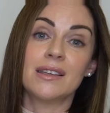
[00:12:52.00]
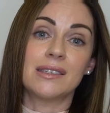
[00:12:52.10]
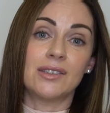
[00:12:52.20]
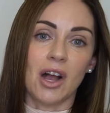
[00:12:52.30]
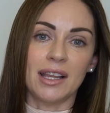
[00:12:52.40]

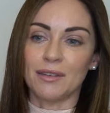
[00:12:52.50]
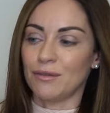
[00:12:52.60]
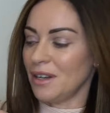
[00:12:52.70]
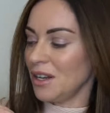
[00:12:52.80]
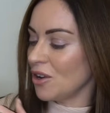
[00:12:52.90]
styling
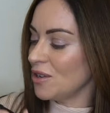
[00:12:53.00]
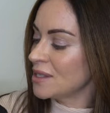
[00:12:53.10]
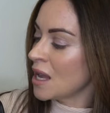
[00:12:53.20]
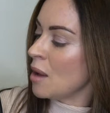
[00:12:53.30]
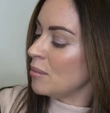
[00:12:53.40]
videos.
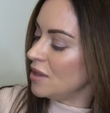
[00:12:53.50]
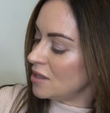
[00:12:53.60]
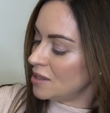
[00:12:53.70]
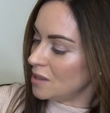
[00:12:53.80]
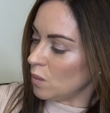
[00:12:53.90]

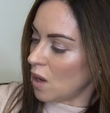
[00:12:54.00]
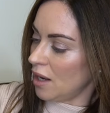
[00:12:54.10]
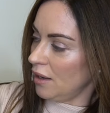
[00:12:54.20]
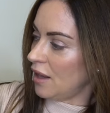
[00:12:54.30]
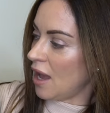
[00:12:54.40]
This is
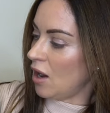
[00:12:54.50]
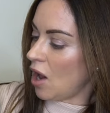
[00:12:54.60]
one that